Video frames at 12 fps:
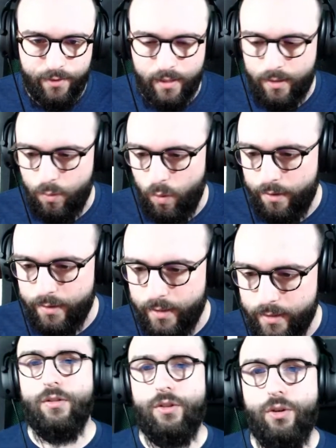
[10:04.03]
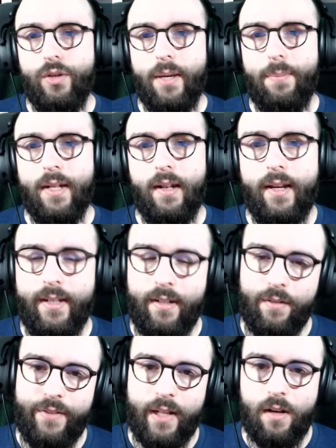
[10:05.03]
warranted. To keep in line
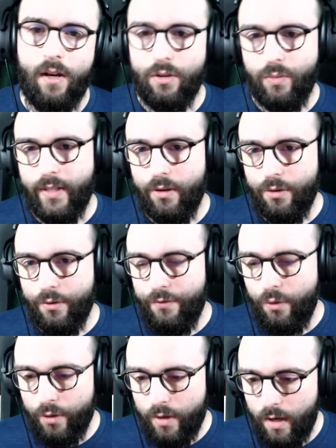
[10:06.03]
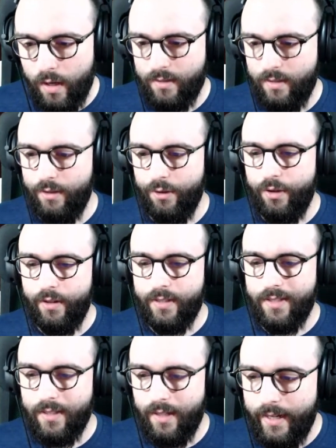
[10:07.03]
Vel'Koz with the other 4 costs, they're gonna
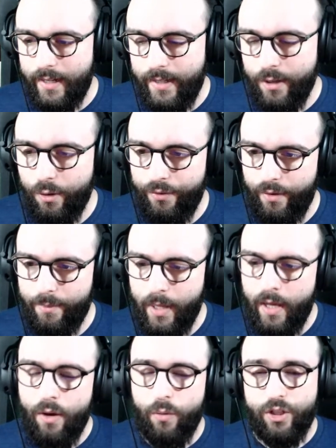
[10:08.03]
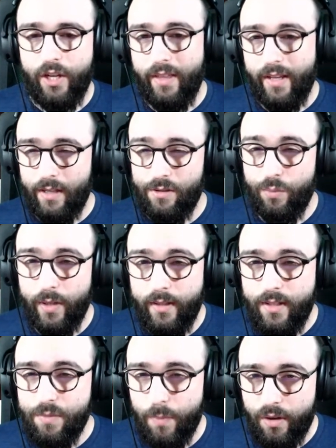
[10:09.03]
slightly nerf him, which I think is
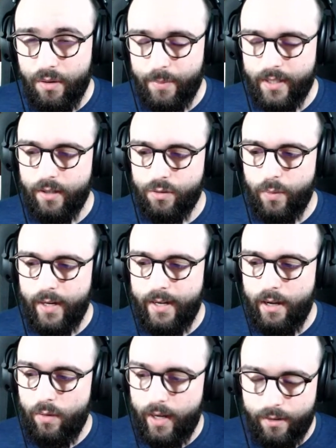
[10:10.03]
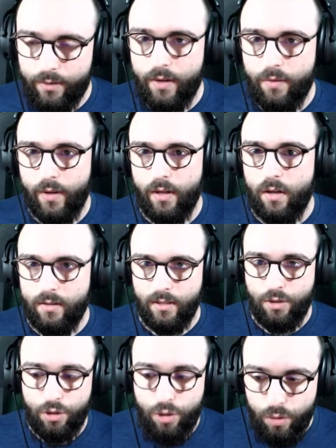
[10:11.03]
really smart, because right now I don't think Vel'Koz
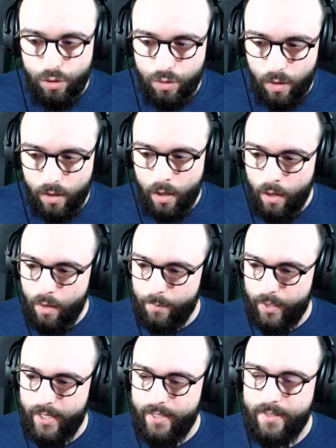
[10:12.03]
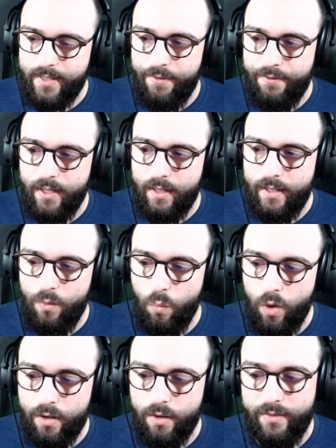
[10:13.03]
is too strong, but he's definitely
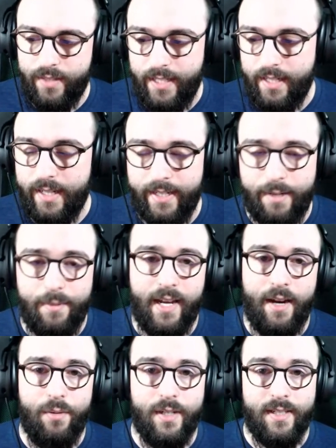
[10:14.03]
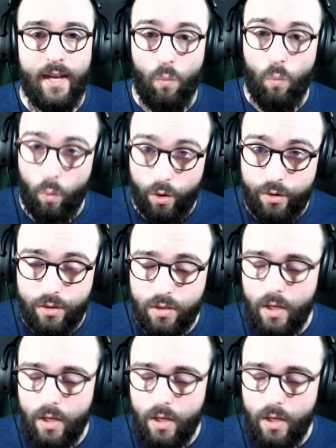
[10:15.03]
one of the late game carries that works.